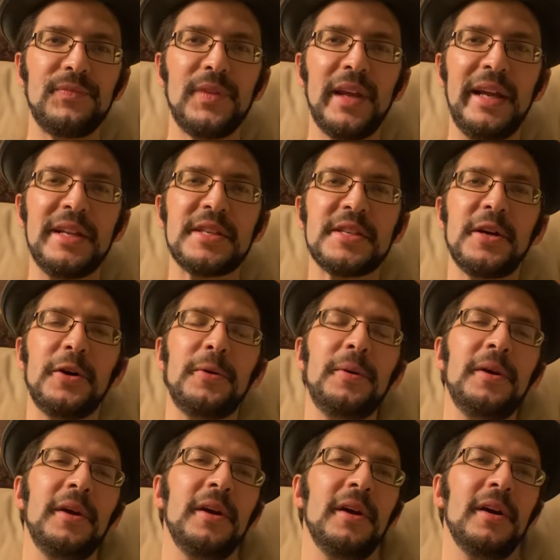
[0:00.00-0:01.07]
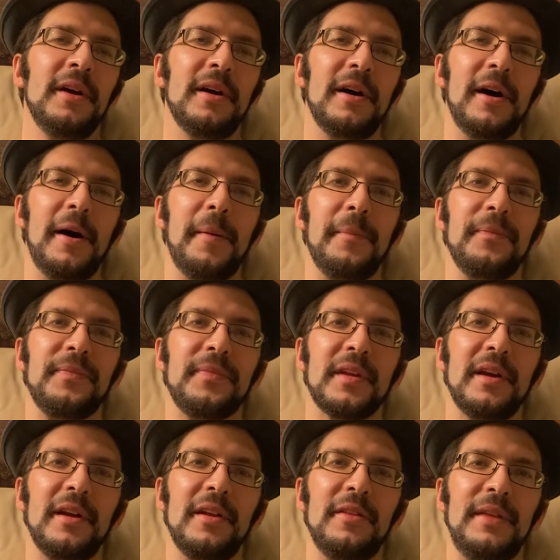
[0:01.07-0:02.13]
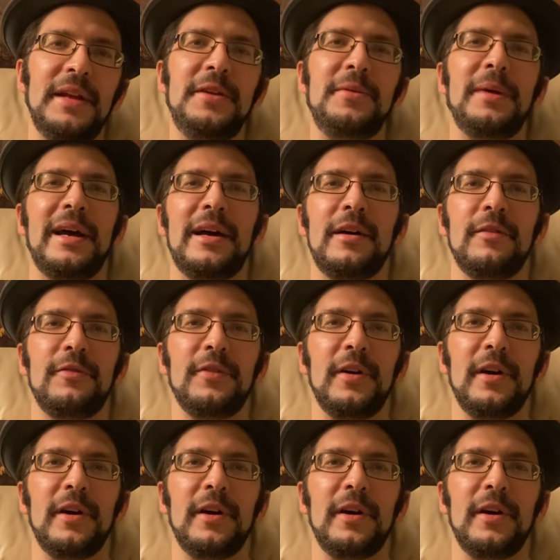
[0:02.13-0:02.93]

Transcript: And so then you have